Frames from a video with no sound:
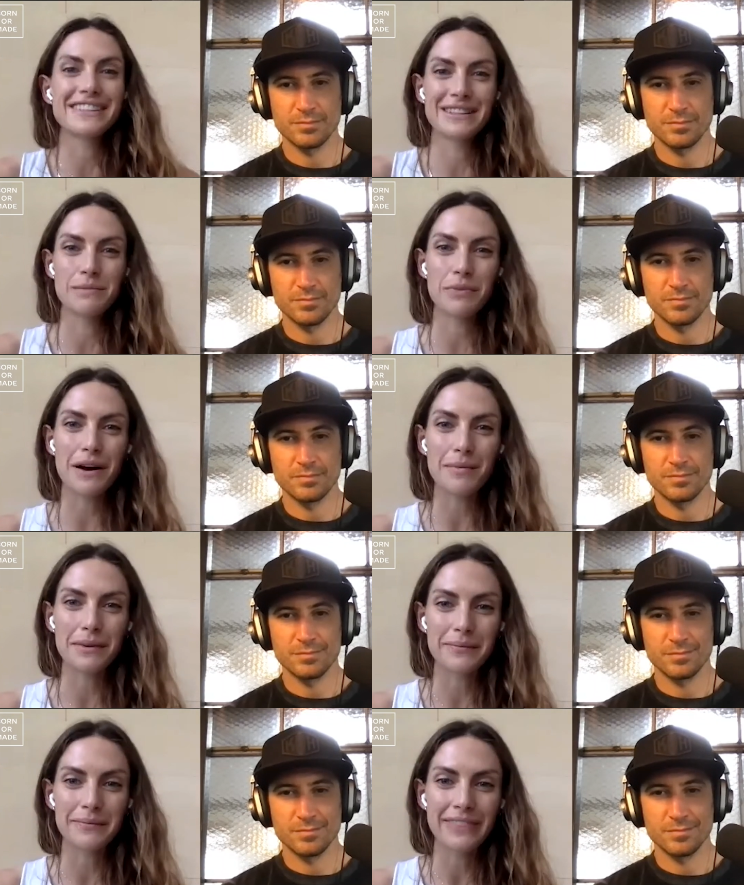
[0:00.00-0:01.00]
Speaker 1: causing the
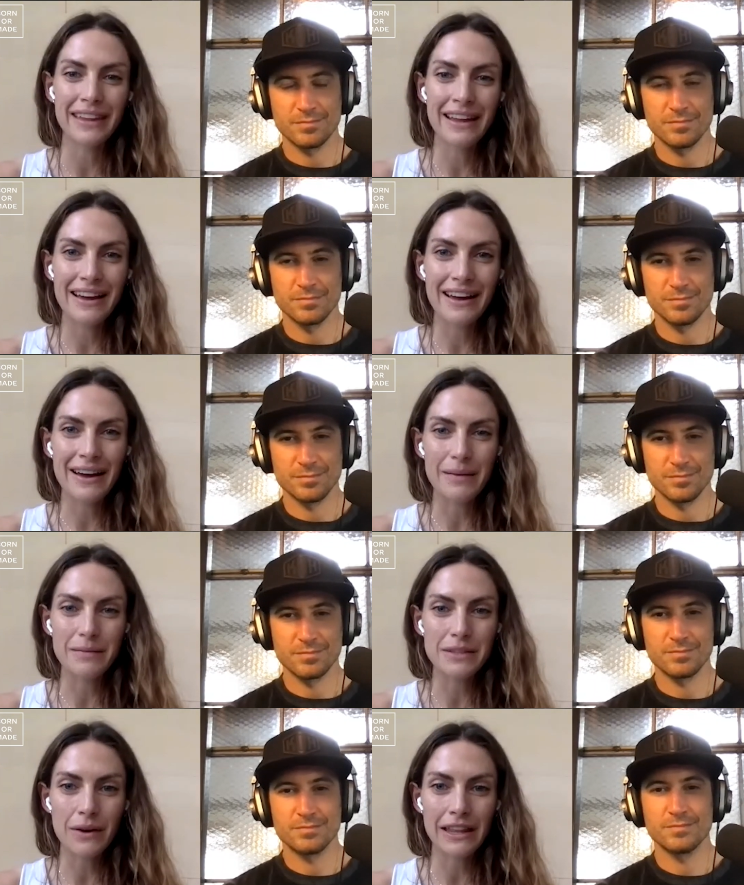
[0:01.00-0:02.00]
problem.
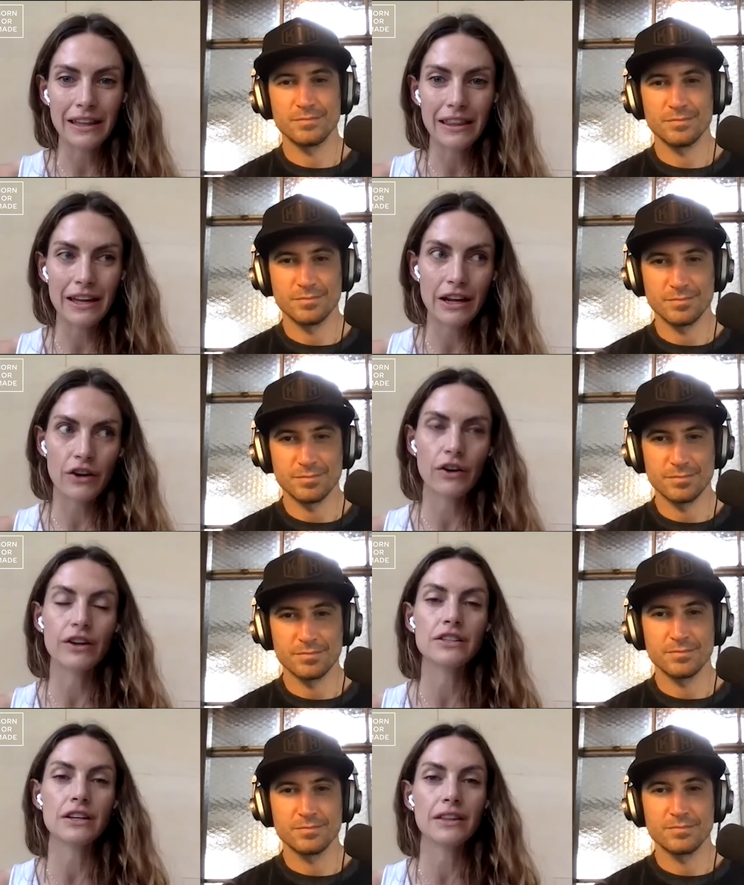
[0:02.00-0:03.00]
Um, so I think that
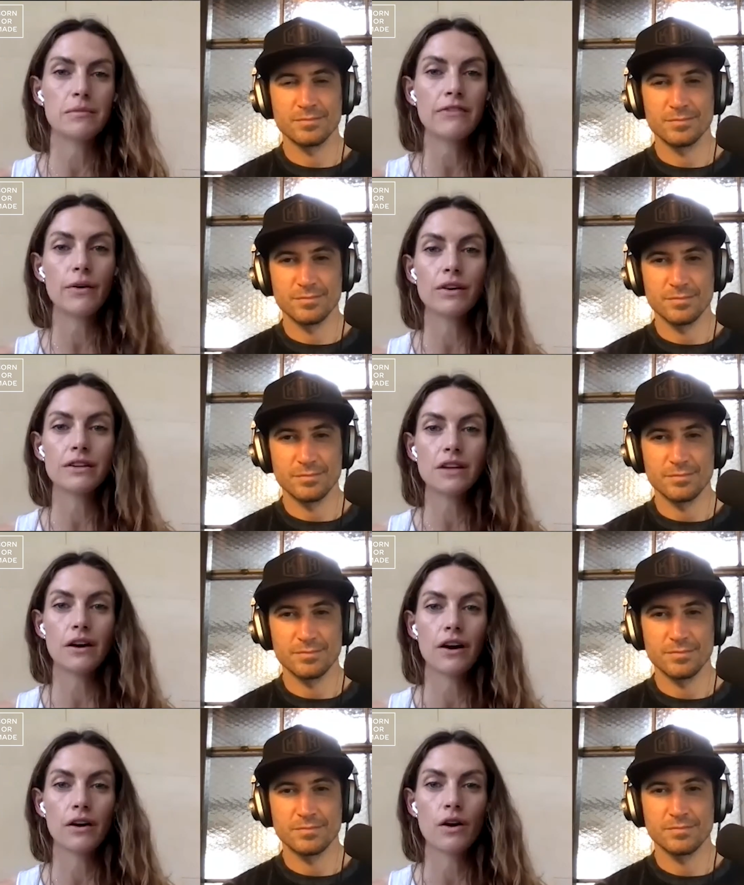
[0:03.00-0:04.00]
encouraging them to focus
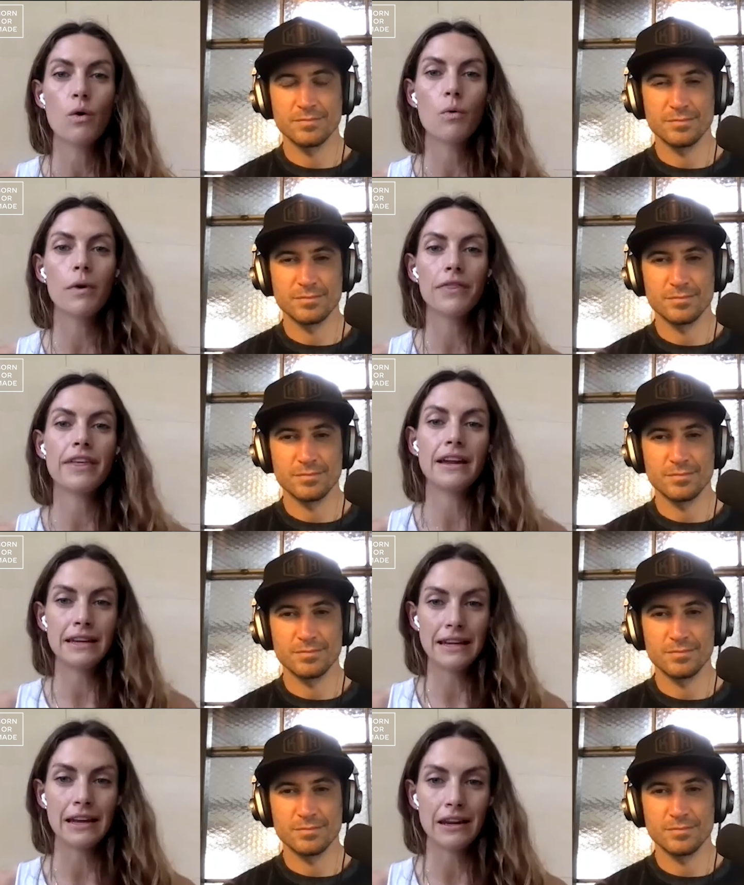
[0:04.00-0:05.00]
on what they
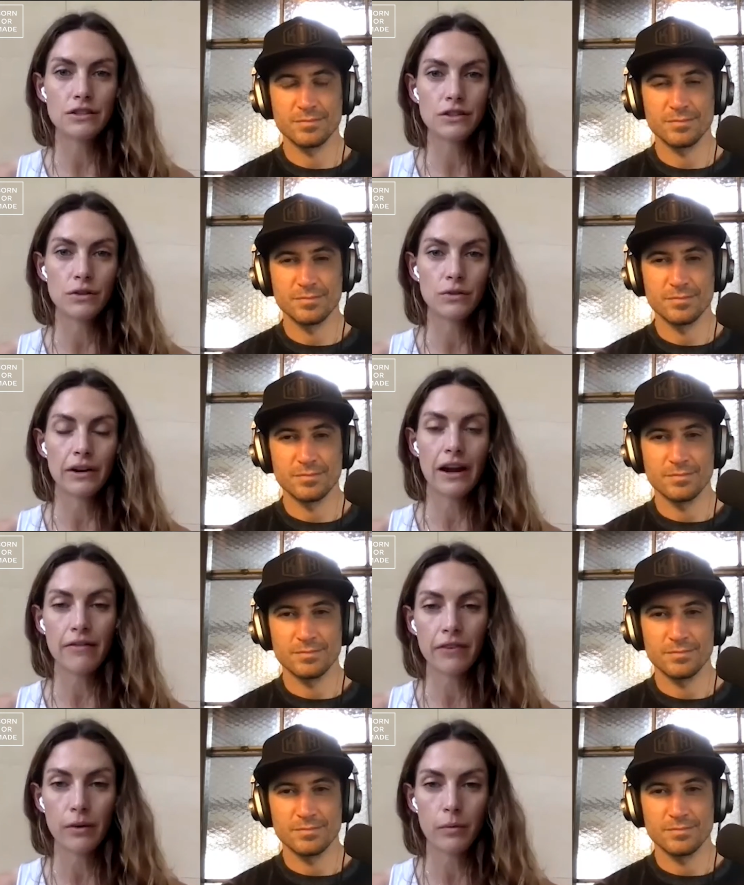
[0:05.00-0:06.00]
need to
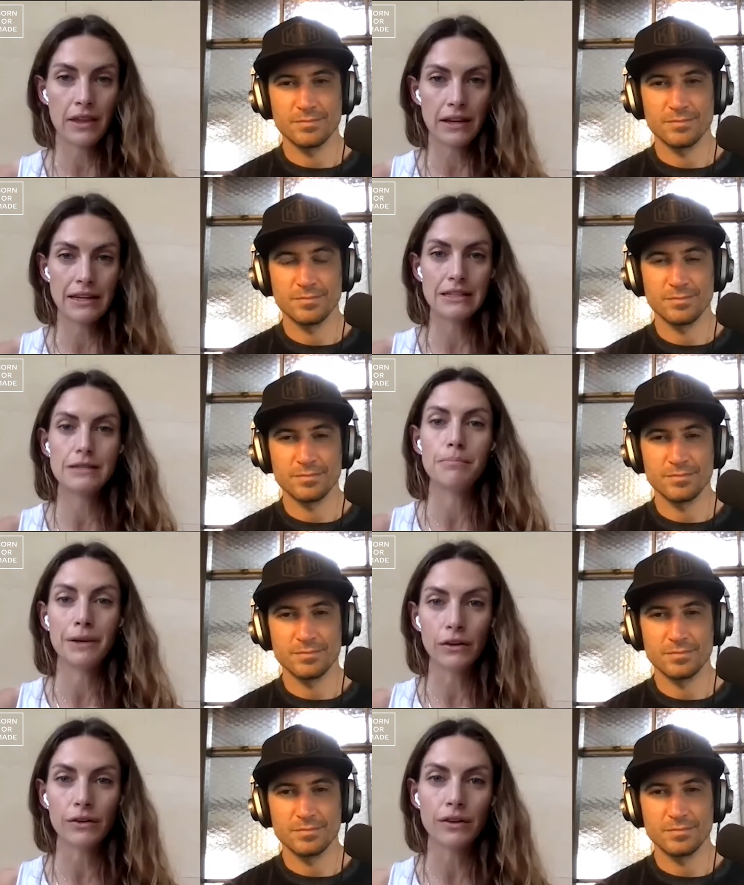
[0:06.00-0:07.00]
recover, what they need to
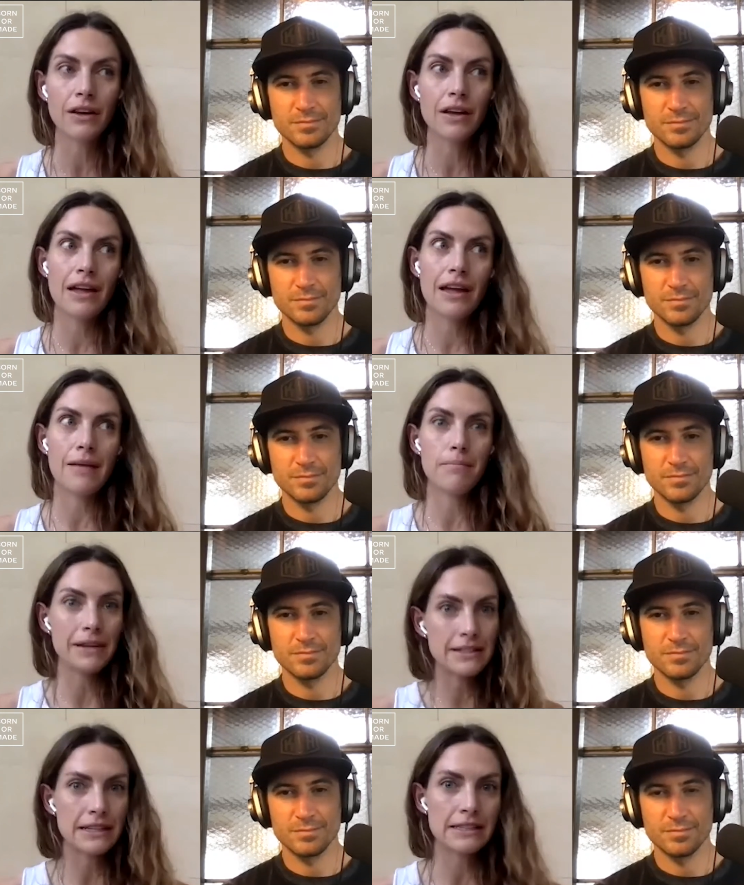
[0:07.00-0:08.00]
build and
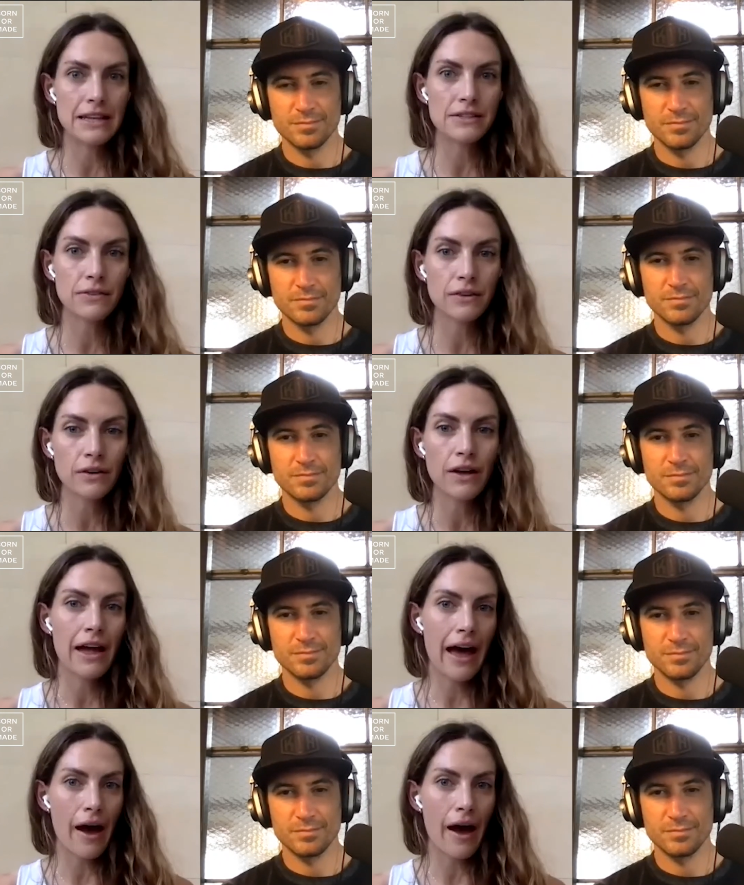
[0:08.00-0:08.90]
be successful,